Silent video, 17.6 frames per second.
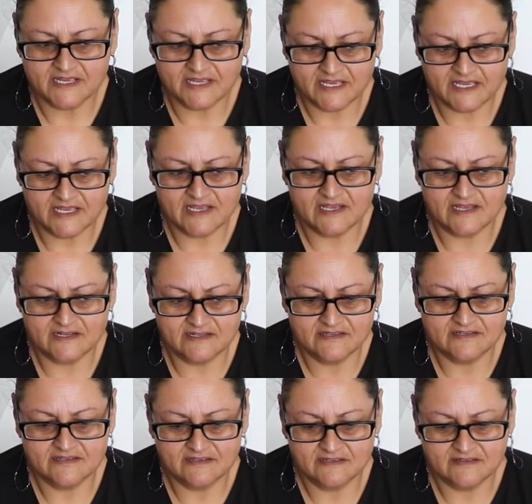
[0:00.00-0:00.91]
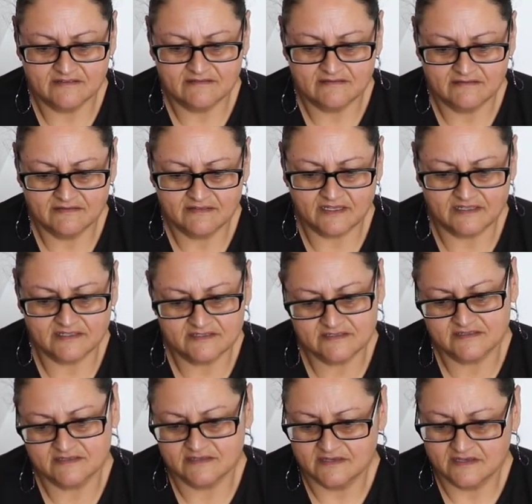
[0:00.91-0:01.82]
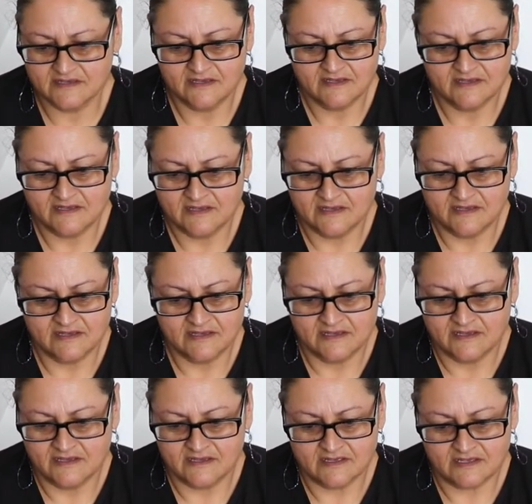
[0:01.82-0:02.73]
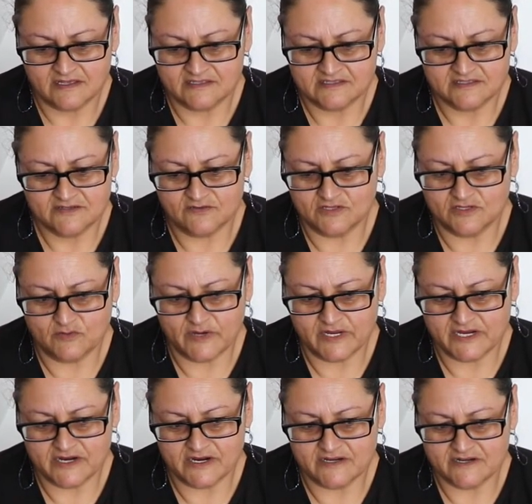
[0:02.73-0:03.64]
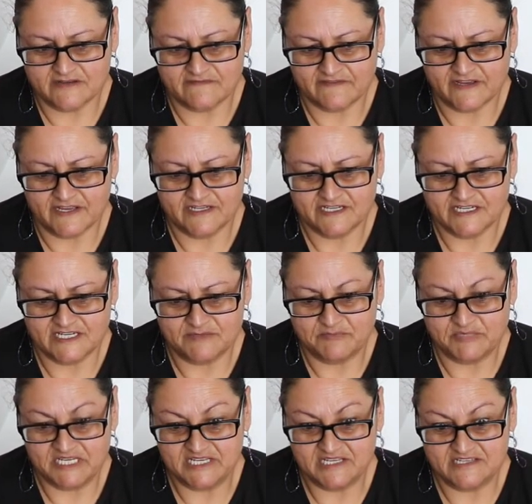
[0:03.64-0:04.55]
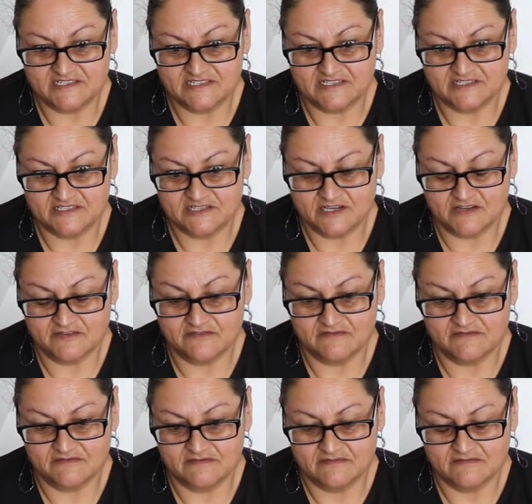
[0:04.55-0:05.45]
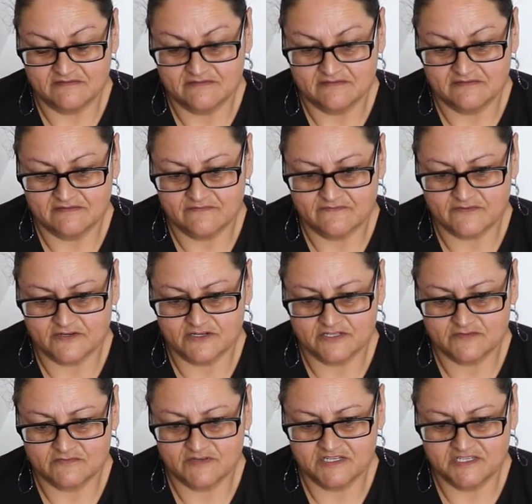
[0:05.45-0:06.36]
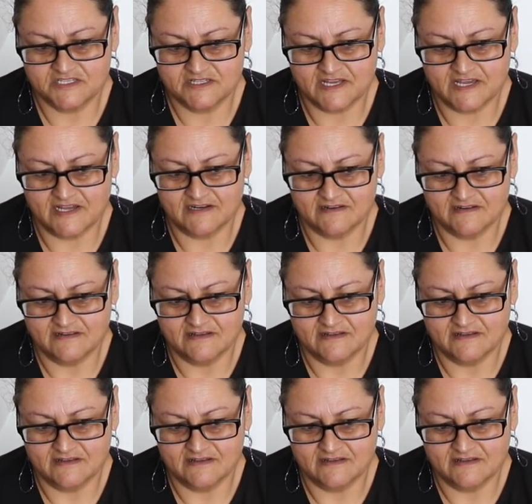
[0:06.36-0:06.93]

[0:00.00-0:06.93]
And that's the only way you're going to find any peace, is you can first reach that